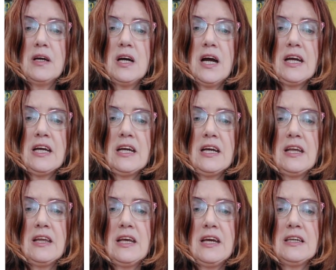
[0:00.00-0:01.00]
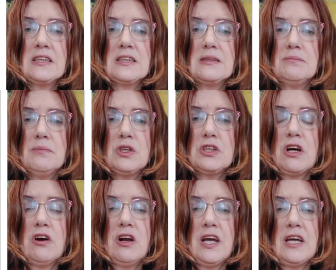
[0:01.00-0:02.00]
I can get things, most of
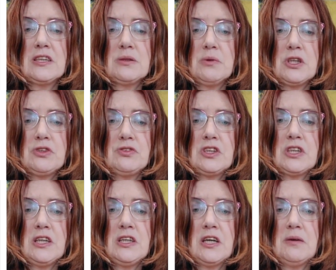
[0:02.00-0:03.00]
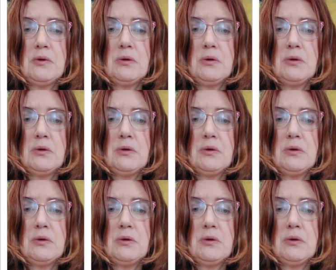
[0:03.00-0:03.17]
our lands in West Virginia.